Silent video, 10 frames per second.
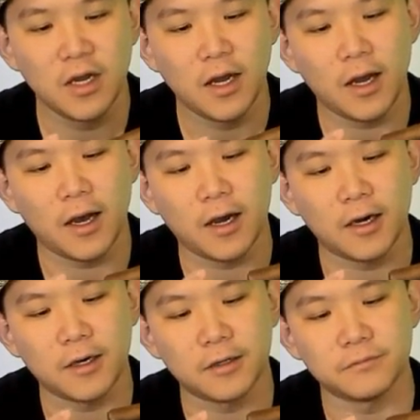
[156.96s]

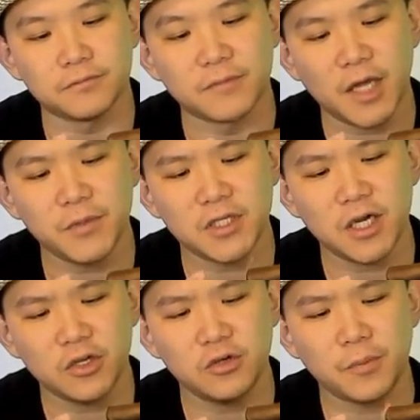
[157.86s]
Um, let me tell
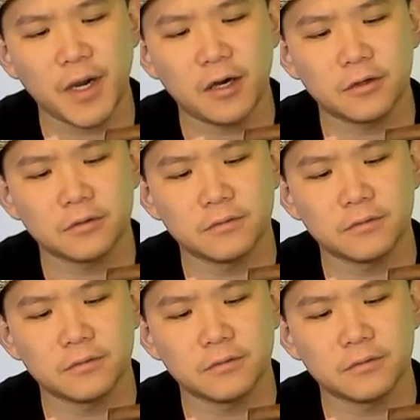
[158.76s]
you about